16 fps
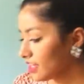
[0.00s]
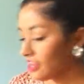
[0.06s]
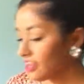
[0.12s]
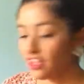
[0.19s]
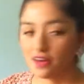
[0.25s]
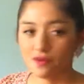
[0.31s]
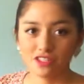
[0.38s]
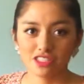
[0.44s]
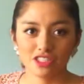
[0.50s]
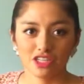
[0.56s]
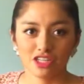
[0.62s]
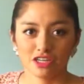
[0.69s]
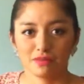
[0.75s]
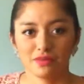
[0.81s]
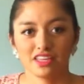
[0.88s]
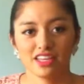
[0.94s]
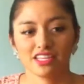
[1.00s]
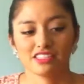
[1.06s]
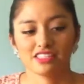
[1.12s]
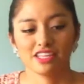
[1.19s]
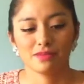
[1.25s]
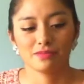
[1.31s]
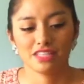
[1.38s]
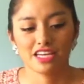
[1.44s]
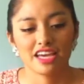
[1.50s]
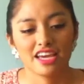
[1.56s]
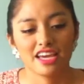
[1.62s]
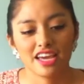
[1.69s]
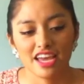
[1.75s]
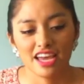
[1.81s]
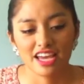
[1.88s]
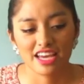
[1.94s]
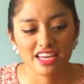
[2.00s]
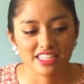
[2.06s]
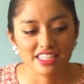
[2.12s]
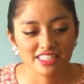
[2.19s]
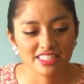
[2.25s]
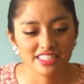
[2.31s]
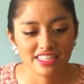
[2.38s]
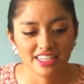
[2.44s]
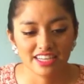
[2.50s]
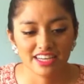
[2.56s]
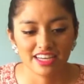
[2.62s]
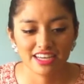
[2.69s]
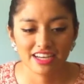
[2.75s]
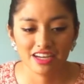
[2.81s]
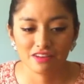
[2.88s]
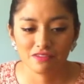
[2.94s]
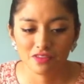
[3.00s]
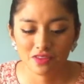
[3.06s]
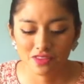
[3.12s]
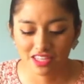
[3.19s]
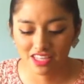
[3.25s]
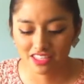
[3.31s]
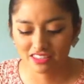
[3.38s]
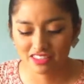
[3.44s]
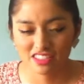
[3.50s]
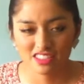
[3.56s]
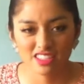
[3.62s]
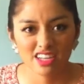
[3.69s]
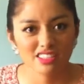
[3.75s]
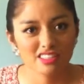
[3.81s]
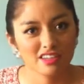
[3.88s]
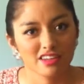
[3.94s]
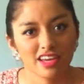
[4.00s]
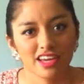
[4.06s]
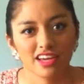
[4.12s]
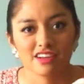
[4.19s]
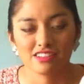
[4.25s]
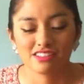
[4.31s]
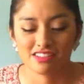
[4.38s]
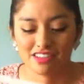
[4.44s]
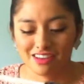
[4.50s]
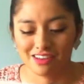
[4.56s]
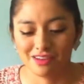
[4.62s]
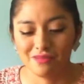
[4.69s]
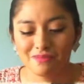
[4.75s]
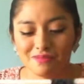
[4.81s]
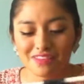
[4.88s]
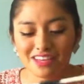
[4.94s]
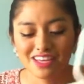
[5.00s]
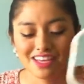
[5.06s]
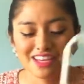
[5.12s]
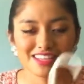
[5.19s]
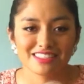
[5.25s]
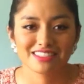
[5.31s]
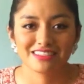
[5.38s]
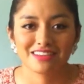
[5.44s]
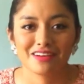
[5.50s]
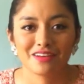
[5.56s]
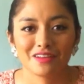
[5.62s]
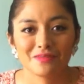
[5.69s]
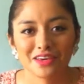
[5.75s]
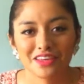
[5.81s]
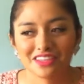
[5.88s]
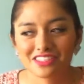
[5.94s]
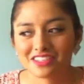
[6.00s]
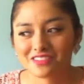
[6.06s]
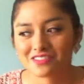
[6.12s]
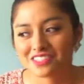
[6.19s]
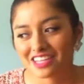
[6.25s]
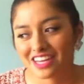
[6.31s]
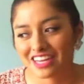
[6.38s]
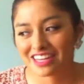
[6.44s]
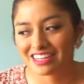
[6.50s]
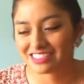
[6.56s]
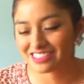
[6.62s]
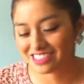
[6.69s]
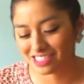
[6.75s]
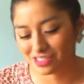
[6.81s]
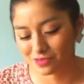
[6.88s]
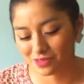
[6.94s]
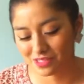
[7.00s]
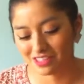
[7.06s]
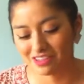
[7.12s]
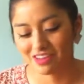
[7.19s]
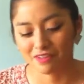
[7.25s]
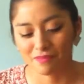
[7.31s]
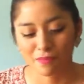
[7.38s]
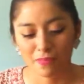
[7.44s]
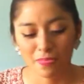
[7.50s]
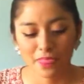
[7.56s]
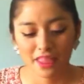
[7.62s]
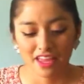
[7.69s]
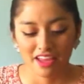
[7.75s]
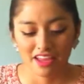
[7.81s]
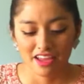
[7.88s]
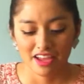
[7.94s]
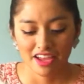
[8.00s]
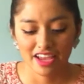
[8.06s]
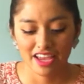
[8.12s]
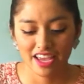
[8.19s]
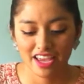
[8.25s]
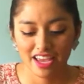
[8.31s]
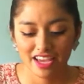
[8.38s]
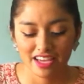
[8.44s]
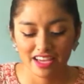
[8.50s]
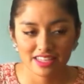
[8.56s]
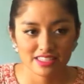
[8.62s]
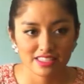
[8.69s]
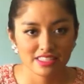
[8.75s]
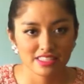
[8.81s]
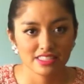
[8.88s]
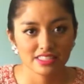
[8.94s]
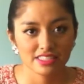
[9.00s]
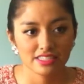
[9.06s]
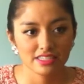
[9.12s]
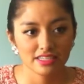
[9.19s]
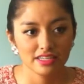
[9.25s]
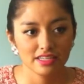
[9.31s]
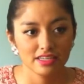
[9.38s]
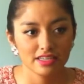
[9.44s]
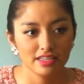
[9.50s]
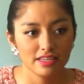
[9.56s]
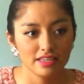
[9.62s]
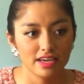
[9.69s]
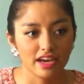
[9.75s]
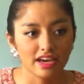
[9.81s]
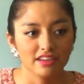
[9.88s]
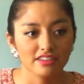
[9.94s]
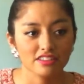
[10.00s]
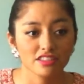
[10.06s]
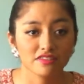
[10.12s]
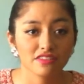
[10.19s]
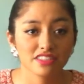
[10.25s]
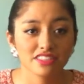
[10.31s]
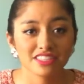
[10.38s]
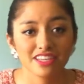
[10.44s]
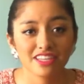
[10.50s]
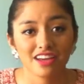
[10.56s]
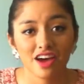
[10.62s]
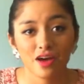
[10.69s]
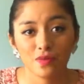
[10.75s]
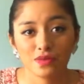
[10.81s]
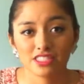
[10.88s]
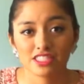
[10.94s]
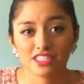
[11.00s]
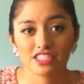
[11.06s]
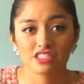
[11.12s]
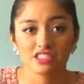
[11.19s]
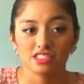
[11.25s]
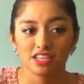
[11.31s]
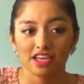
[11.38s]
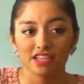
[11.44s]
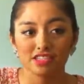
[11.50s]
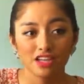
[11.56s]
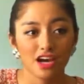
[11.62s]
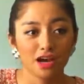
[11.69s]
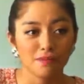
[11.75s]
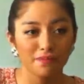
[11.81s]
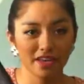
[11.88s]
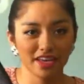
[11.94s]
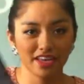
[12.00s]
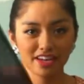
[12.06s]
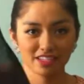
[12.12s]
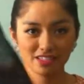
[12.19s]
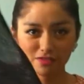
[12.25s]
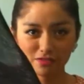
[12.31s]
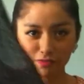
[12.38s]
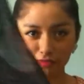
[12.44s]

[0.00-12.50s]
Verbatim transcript: And then I went to Urban that same day and I got a few things. These are actually on hangers because um, all my other stuff was on hangers so I just put it on. And yeah, so the first thing I got was this tank top and it's